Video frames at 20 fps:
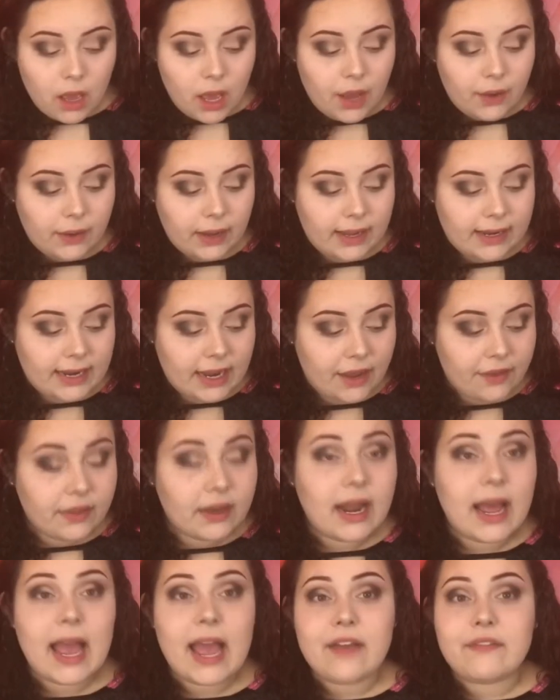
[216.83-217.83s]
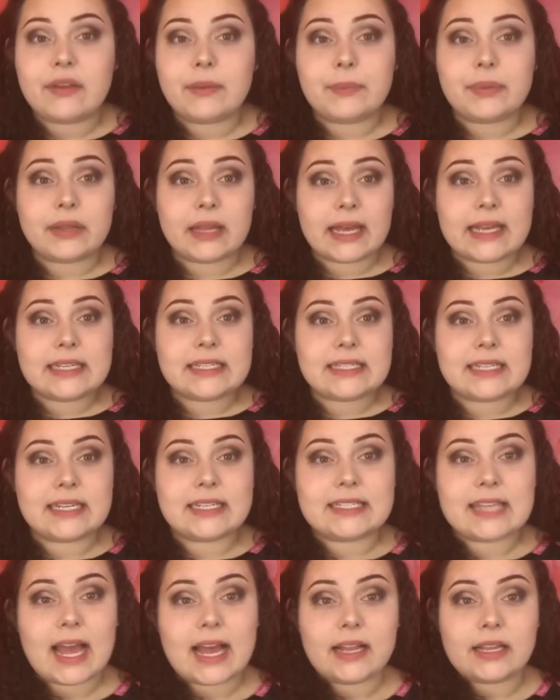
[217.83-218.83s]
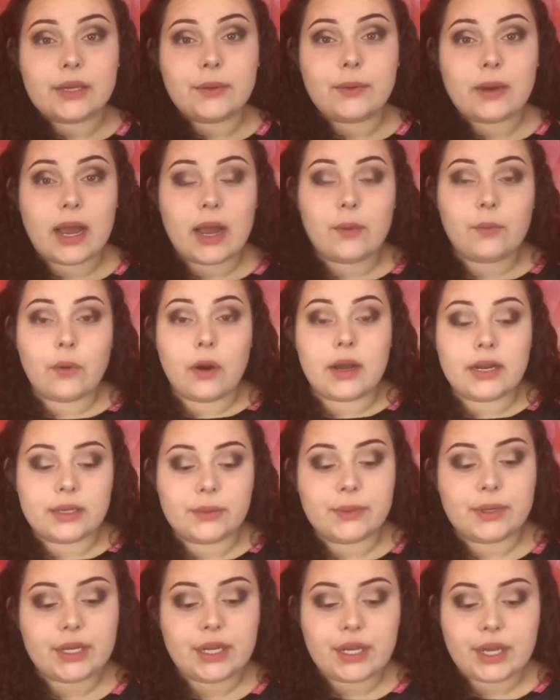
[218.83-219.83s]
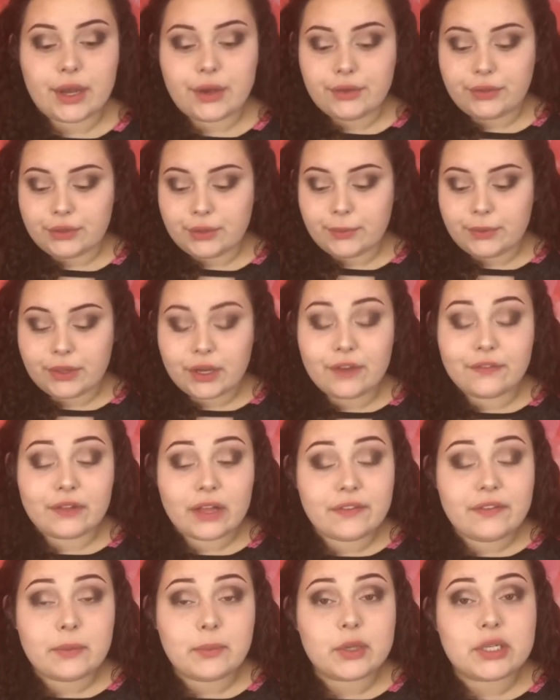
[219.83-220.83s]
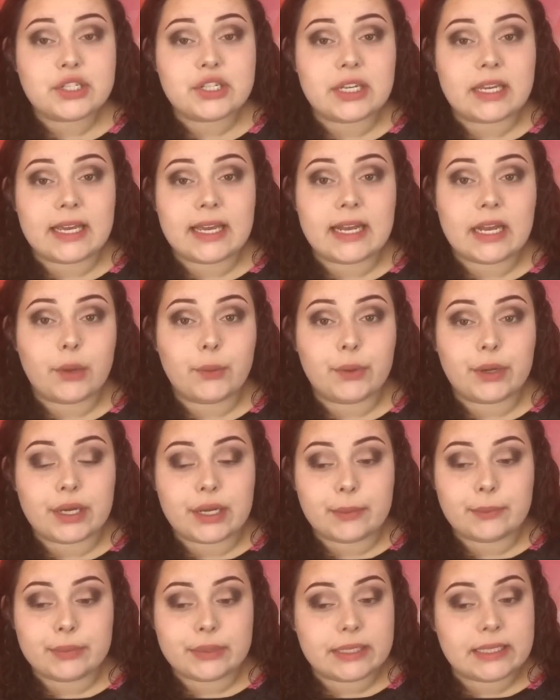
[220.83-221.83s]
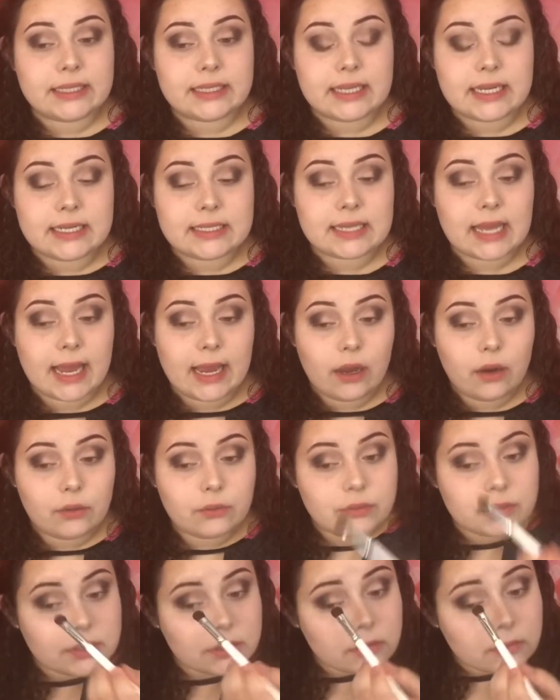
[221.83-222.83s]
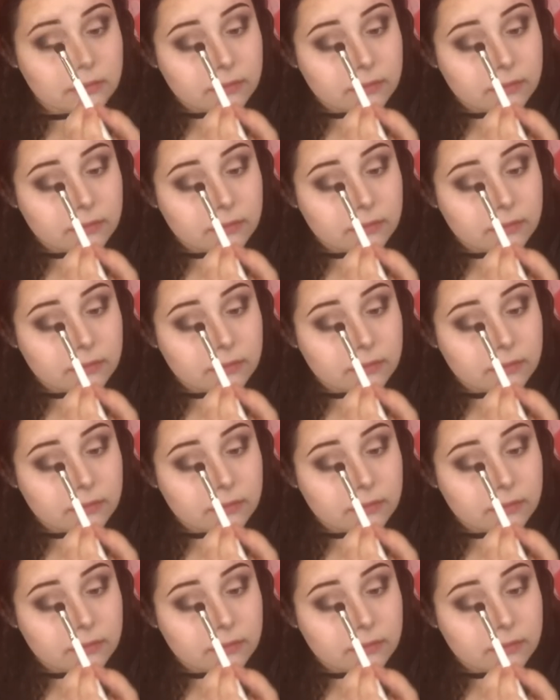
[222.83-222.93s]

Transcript: Okay, now that I have it placed exactly where I want it, we're going to go through with our fluffy brush again and we're going to blend this out.